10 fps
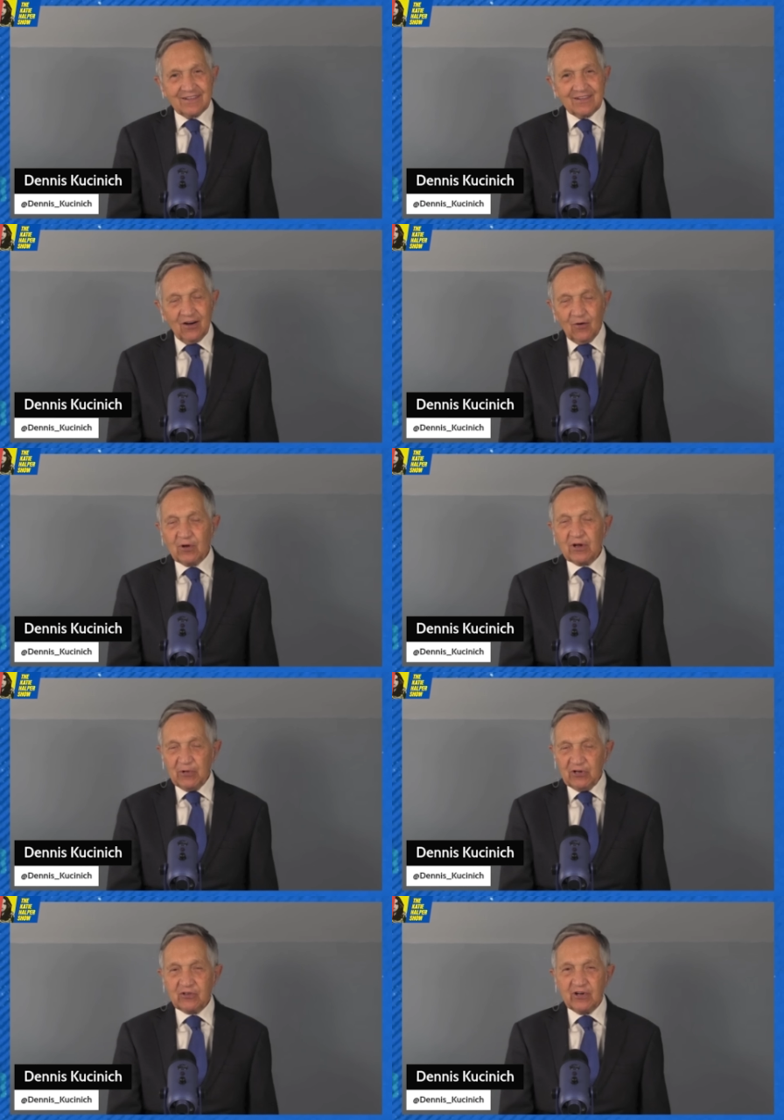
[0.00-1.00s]
No, well, let
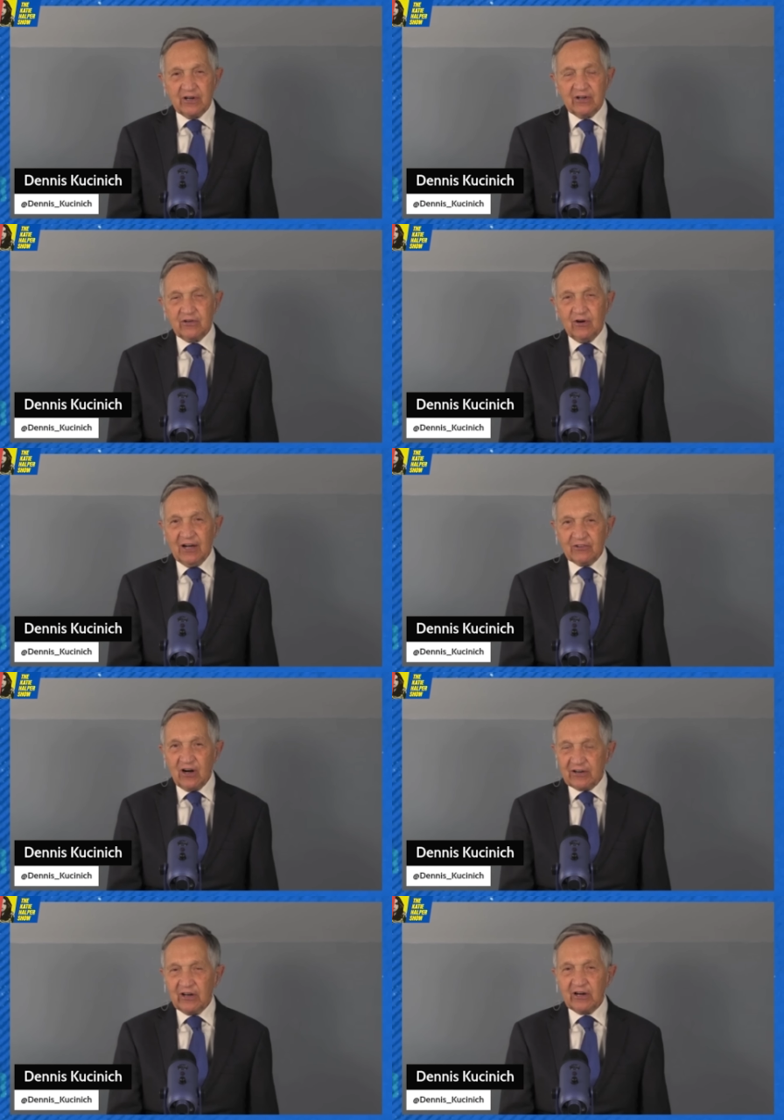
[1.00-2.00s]
me just tell you, you know, I'll
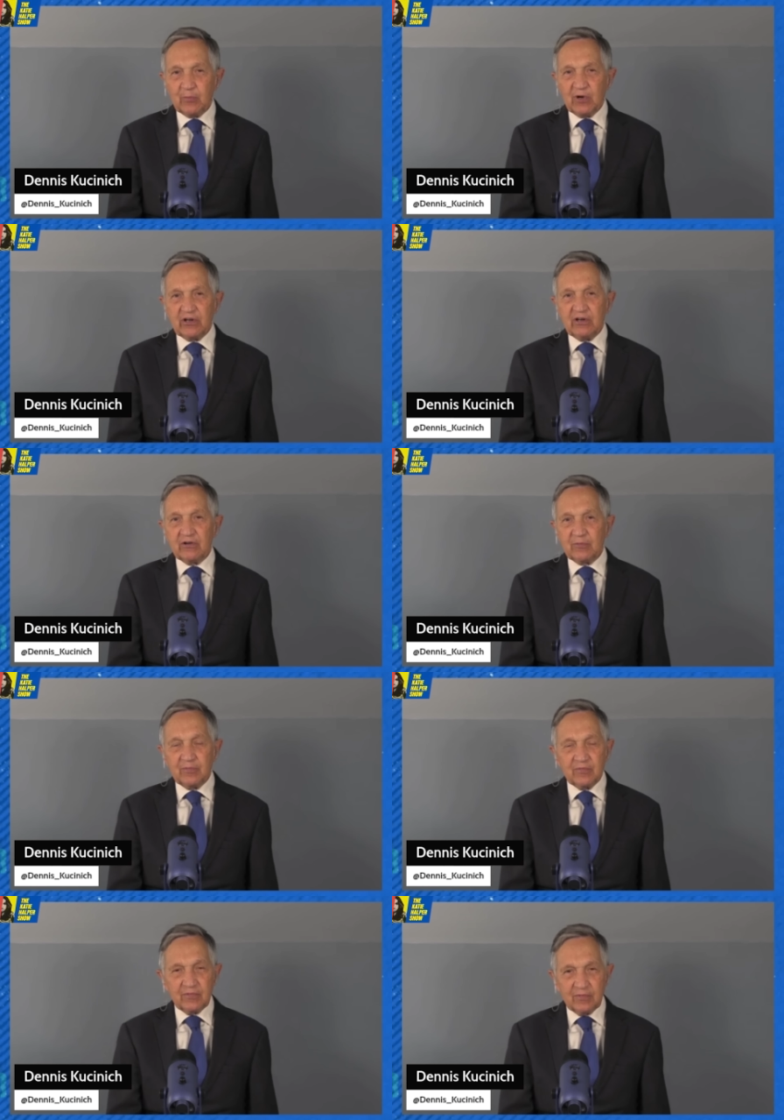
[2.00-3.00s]
talk to anybody in the
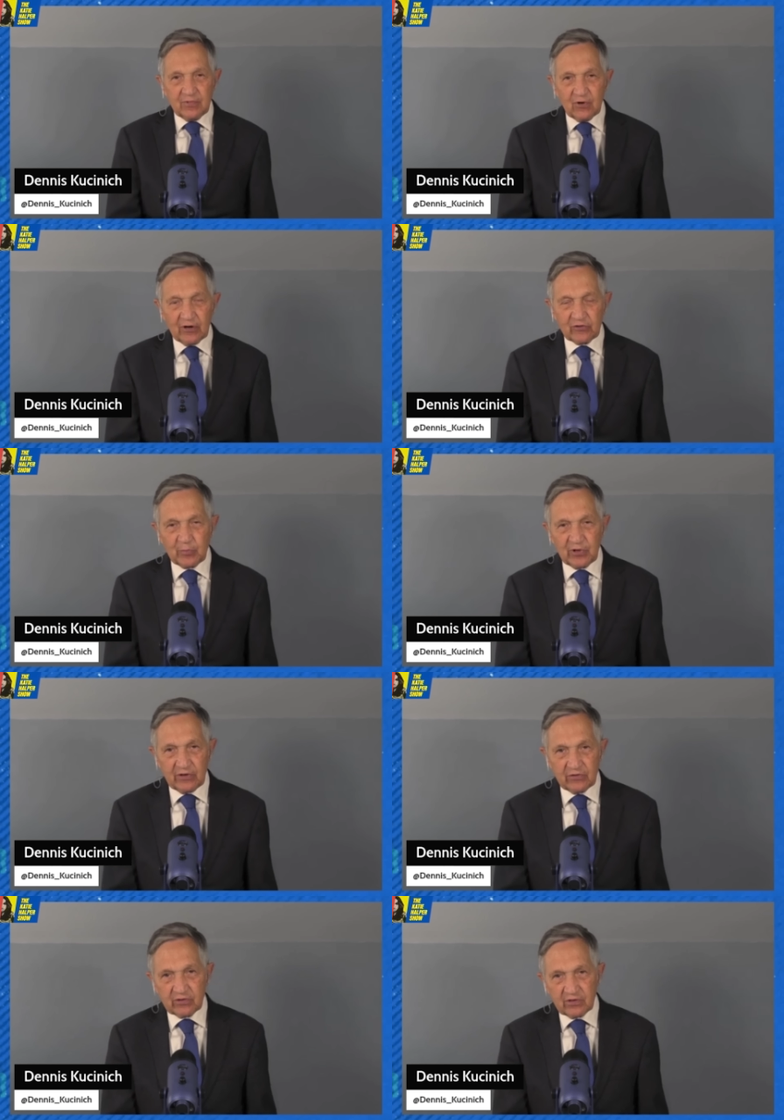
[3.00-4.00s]
cause of
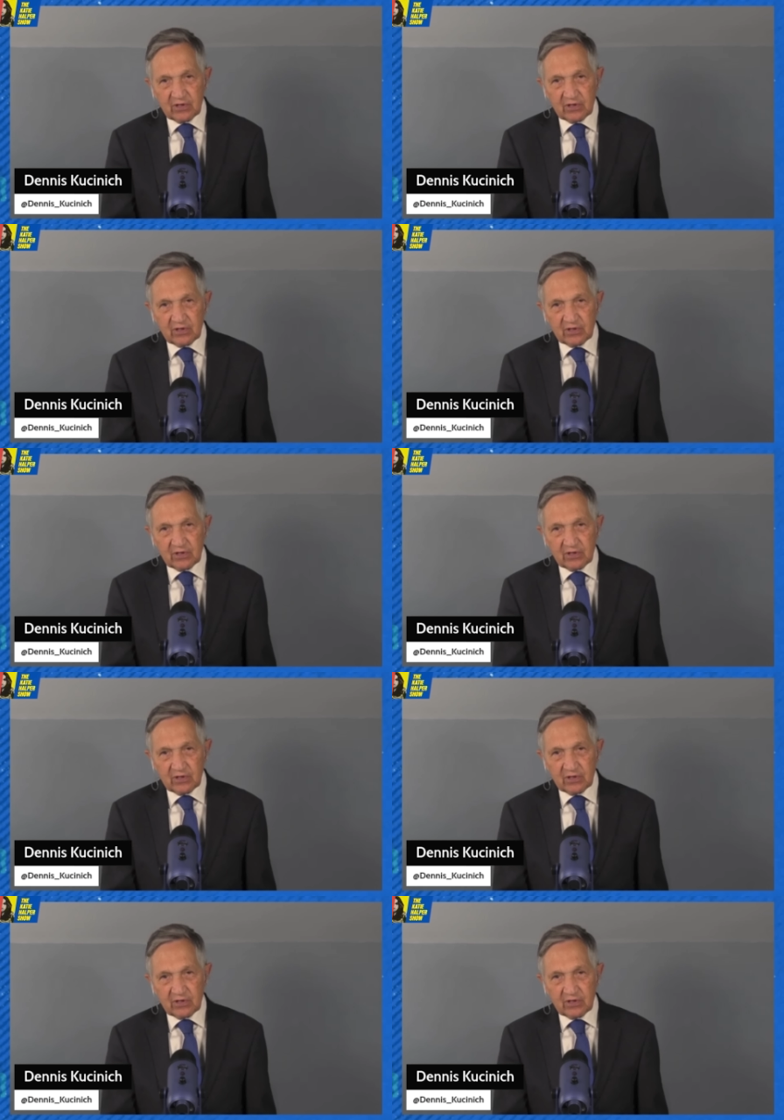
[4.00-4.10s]
peace.